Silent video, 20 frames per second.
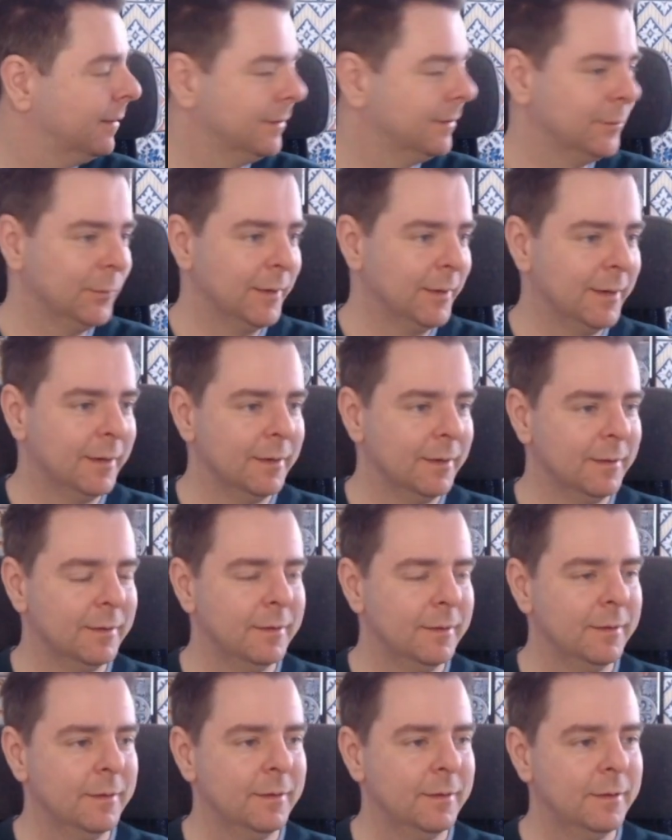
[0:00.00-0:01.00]
Do we get it
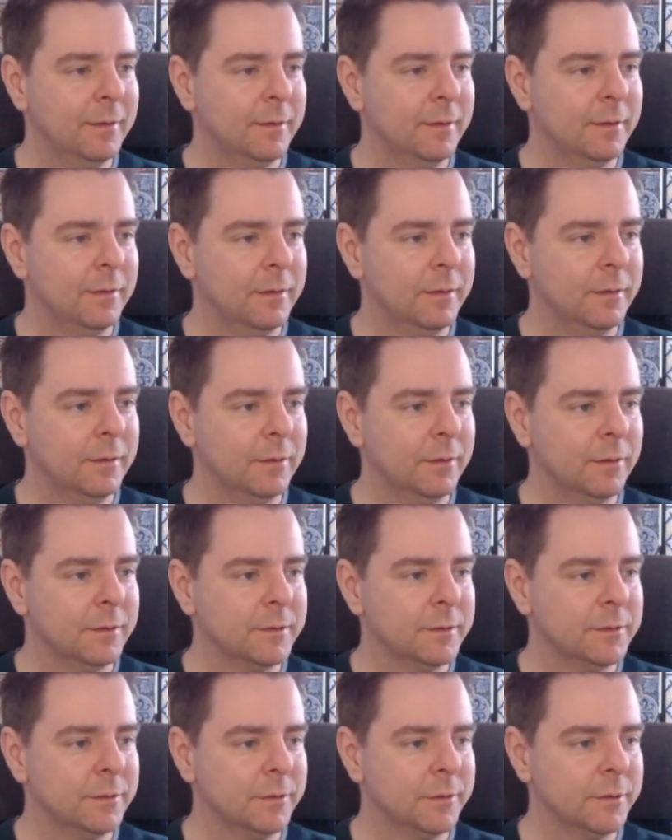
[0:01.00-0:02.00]
in our
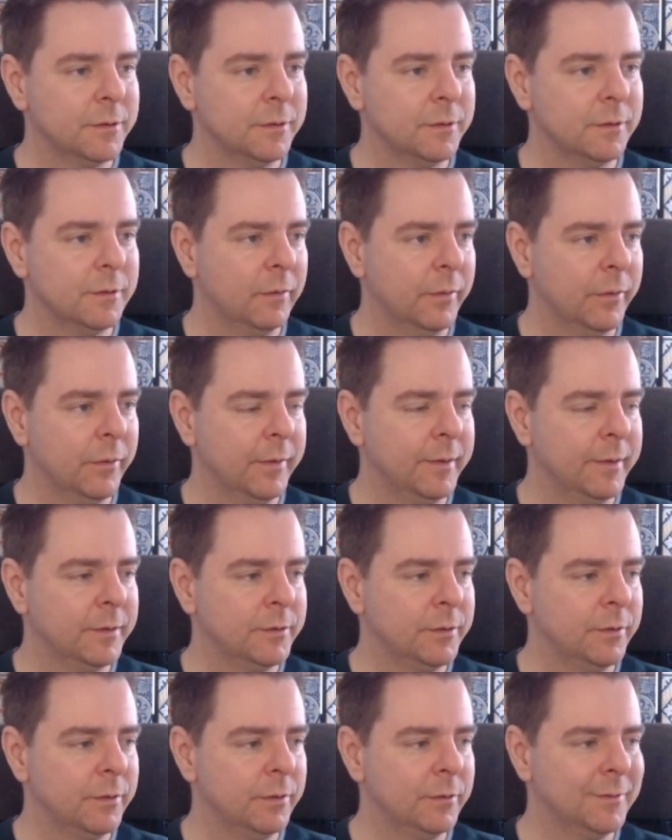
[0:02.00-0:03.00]
search? Go to
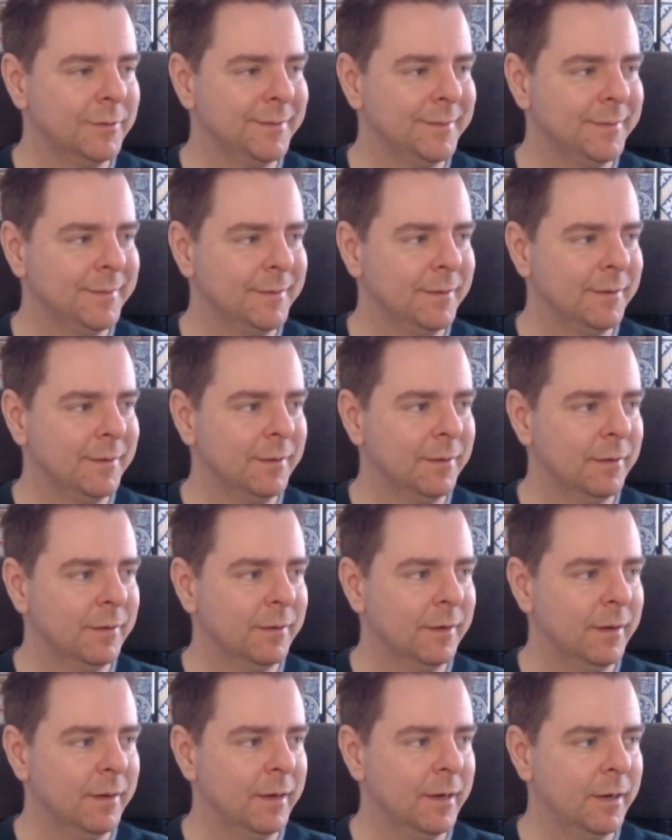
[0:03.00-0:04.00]
issued,
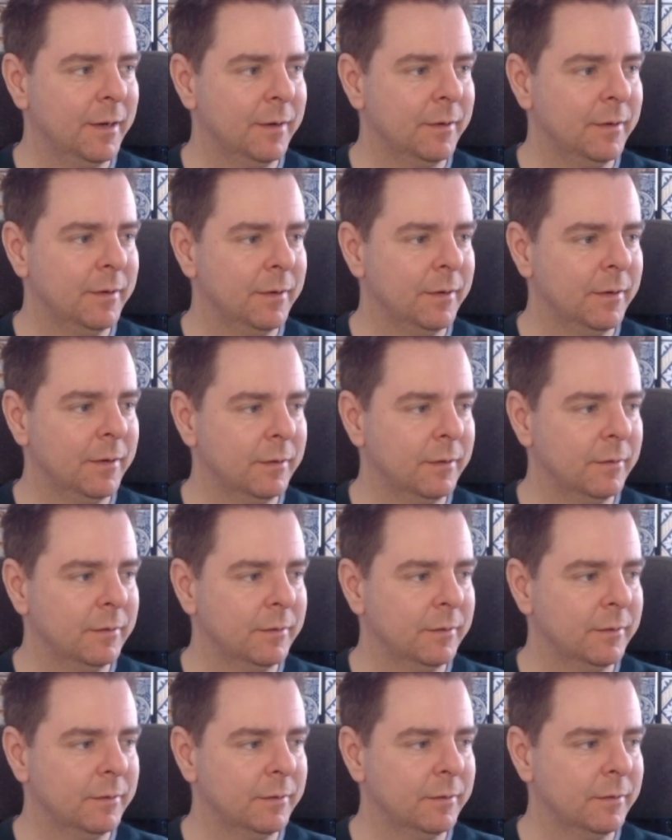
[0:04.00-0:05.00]
add,
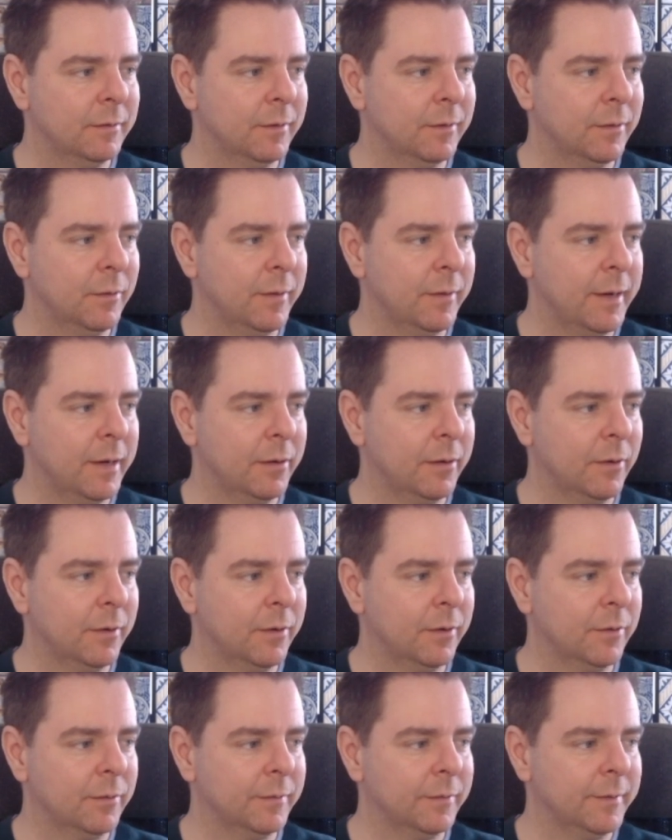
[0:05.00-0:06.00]
add
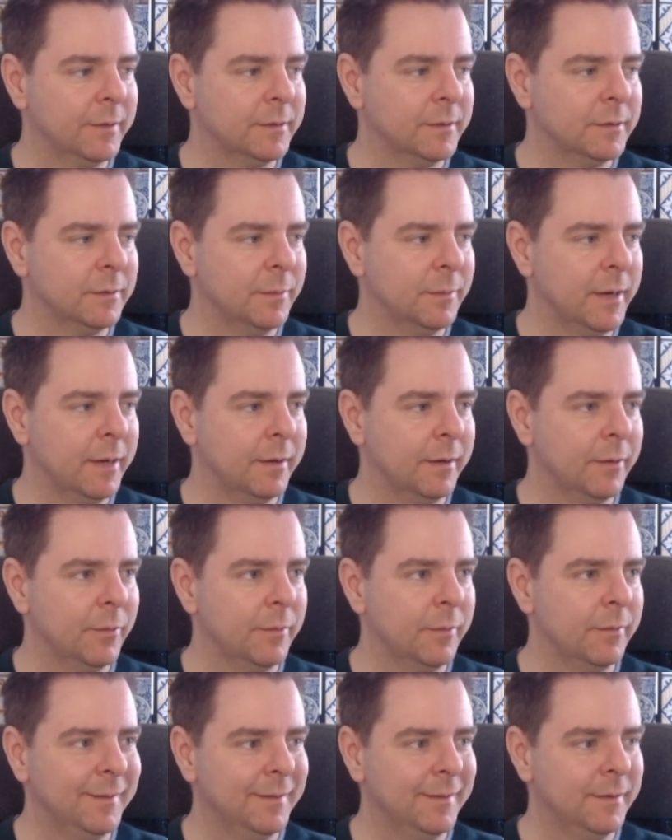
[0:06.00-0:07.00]
article. And this is bad.
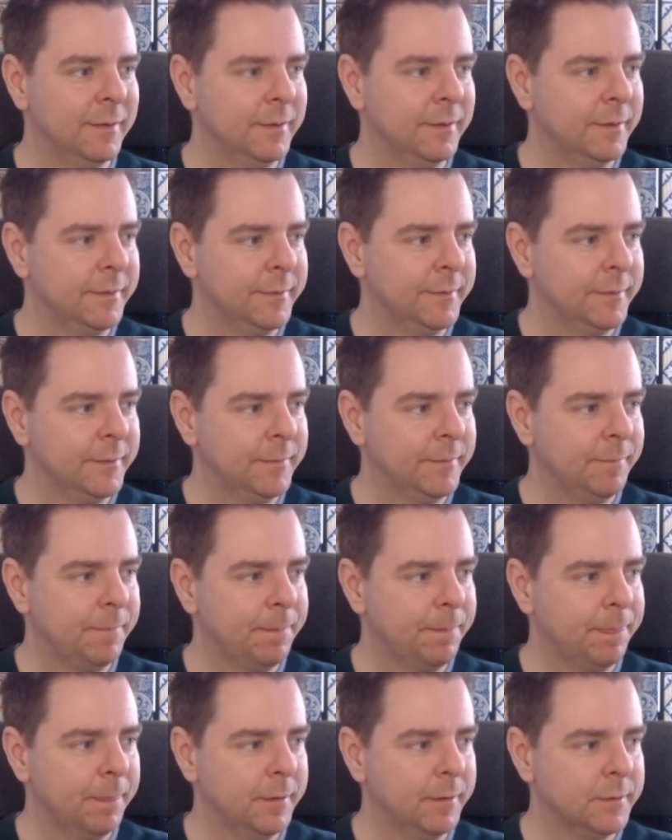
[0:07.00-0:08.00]

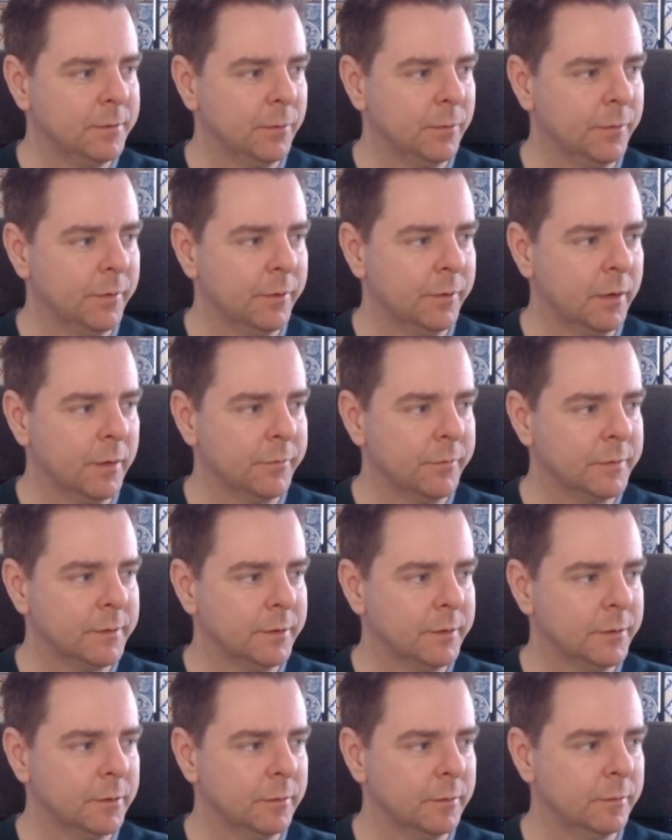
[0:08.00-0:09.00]
This is a whole other
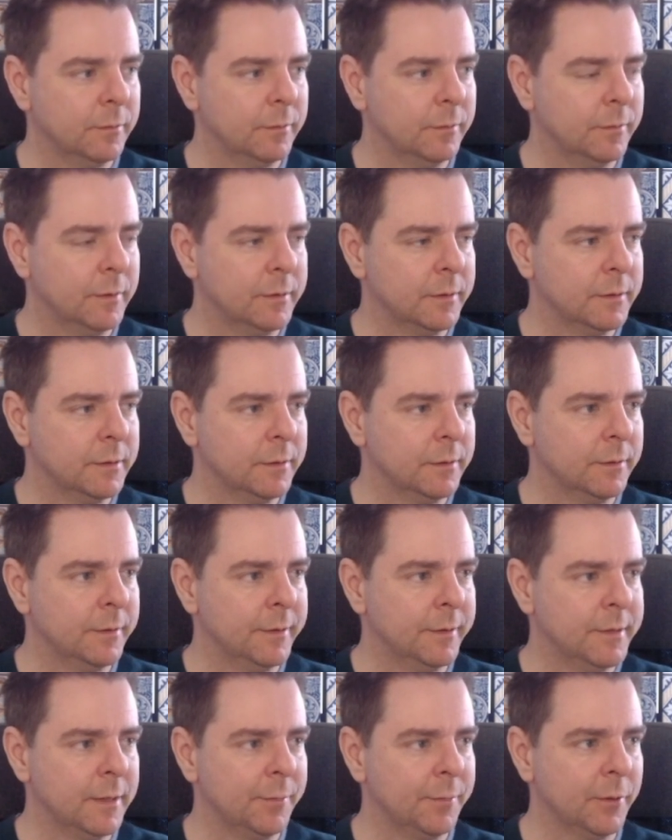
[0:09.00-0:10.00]
conversation, but
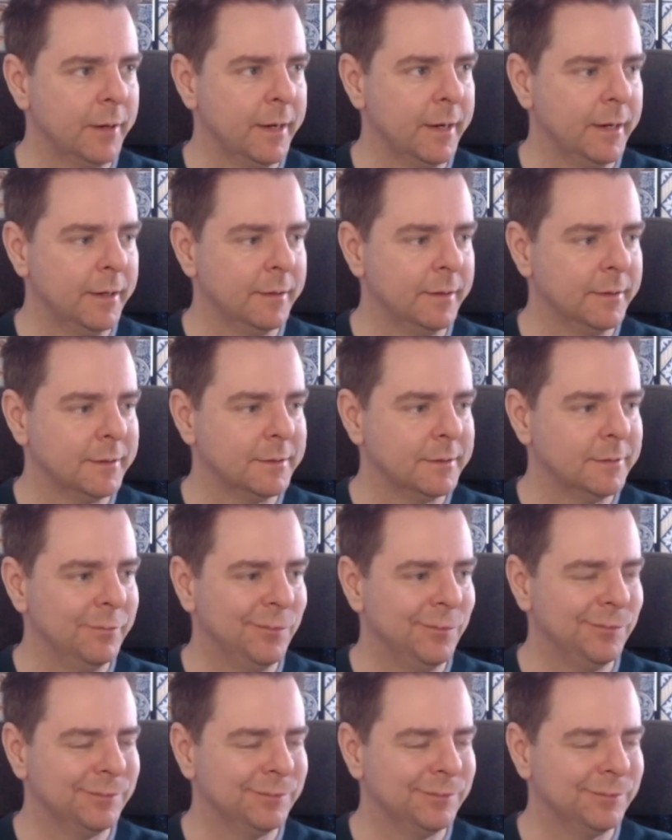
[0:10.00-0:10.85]
they're deprecating this